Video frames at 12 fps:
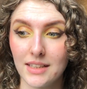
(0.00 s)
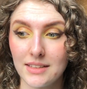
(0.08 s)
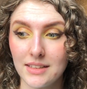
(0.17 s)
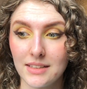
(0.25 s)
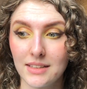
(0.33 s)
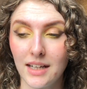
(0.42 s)
and
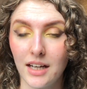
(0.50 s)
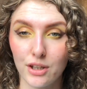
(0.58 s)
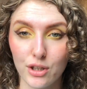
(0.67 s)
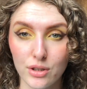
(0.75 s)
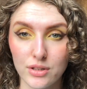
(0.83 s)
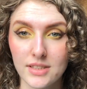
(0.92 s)
then
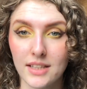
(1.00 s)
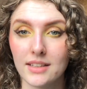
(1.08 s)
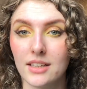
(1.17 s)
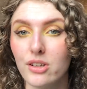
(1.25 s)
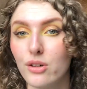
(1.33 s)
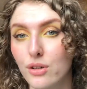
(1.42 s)
either on
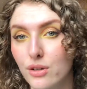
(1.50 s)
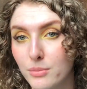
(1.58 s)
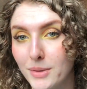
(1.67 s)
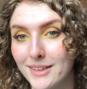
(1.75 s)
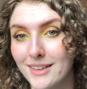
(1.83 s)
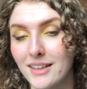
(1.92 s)
Sunday or on
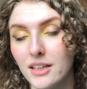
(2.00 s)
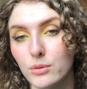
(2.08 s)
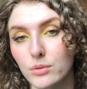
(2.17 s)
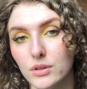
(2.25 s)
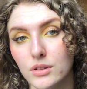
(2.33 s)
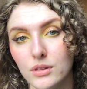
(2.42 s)
Monday I
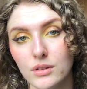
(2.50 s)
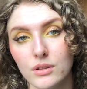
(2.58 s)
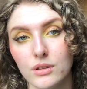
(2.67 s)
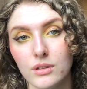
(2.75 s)
will